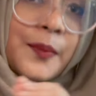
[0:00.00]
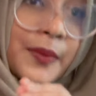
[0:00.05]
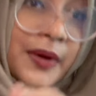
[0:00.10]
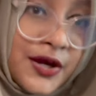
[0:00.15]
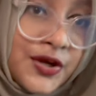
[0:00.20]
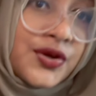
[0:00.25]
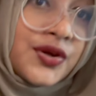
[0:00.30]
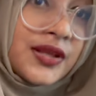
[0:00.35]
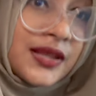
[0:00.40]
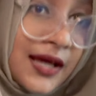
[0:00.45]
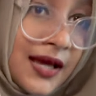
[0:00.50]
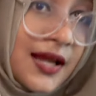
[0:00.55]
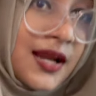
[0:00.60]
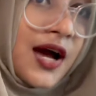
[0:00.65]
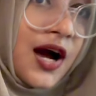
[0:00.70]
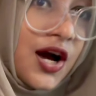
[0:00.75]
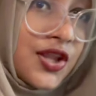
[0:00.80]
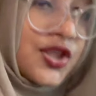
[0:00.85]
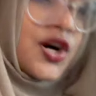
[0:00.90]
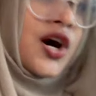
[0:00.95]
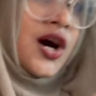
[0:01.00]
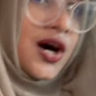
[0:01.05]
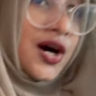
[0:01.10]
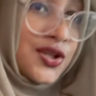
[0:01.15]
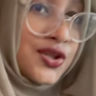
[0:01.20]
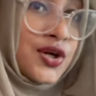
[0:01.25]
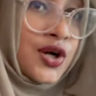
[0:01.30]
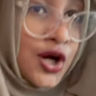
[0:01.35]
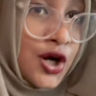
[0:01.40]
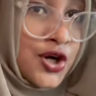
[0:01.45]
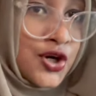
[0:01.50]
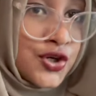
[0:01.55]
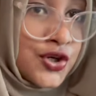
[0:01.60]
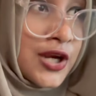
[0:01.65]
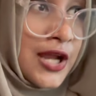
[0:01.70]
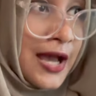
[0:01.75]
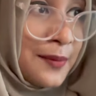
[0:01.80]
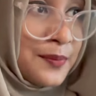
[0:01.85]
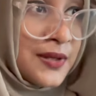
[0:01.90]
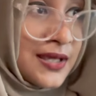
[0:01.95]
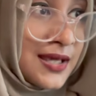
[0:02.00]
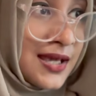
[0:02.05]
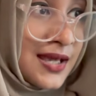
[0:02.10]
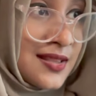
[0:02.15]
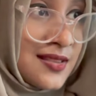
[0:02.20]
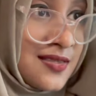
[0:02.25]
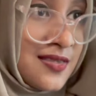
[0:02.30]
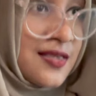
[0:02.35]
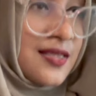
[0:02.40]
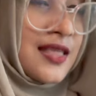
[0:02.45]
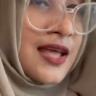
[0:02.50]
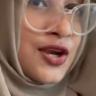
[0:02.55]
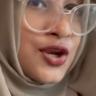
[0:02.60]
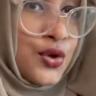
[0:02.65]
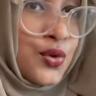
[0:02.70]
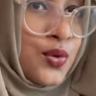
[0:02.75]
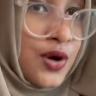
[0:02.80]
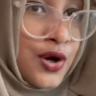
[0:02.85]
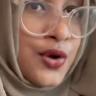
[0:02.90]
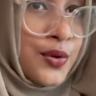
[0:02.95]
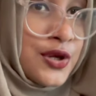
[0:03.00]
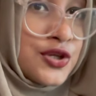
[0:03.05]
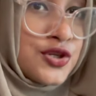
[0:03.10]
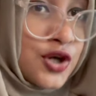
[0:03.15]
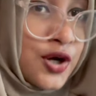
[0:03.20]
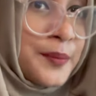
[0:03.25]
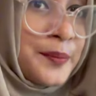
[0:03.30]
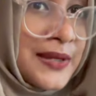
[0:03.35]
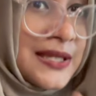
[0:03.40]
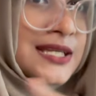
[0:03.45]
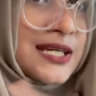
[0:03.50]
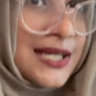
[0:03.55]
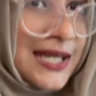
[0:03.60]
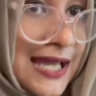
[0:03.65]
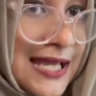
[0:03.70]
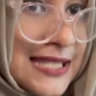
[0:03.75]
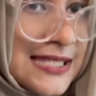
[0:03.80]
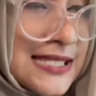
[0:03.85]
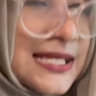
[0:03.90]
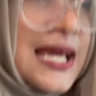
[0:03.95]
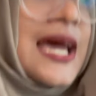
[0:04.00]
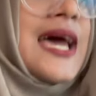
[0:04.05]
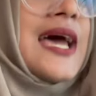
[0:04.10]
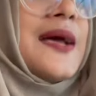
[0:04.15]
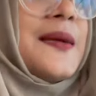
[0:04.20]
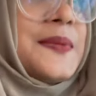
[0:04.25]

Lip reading: better than the other 100 applicants that you are going to compete against.